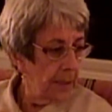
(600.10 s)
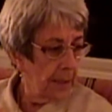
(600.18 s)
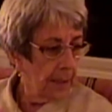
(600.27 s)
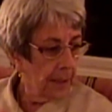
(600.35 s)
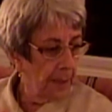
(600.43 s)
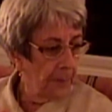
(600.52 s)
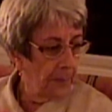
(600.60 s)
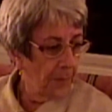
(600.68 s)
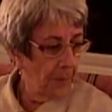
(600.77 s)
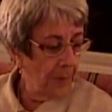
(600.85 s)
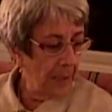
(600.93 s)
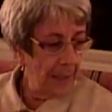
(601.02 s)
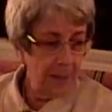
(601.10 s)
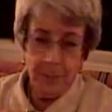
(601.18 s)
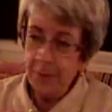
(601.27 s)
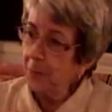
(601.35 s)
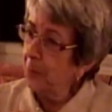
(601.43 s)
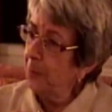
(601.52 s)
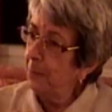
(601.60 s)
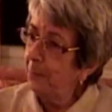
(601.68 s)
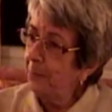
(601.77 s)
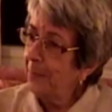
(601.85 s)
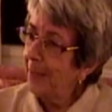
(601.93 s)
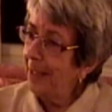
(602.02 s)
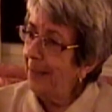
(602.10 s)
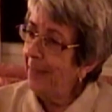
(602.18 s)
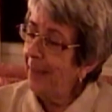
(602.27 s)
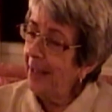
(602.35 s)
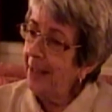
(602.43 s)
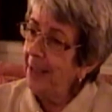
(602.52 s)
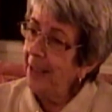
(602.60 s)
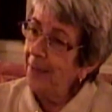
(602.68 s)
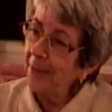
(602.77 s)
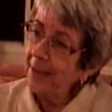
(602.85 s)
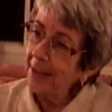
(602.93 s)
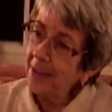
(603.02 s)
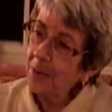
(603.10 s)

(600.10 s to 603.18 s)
that come from a labor room, and then hearing this,